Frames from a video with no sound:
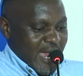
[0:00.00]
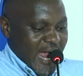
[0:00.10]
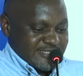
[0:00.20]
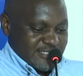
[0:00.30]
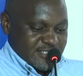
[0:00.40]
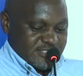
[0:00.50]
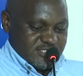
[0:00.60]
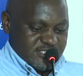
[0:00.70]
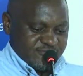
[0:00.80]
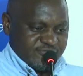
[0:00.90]
As
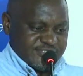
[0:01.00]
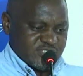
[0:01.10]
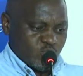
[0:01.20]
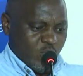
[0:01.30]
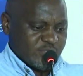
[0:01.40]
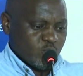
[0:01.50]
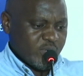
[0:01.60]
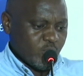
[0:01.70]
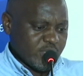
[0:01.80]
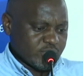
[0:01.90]
NSSF, this is what
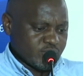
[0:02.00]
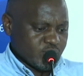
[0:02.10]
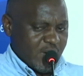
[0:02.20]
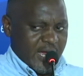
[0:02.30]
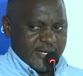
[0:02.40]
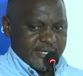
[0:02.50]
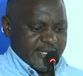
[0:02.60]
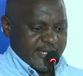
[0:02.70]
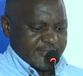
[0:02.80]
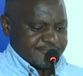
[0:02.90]
we will do,
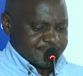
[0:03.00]
and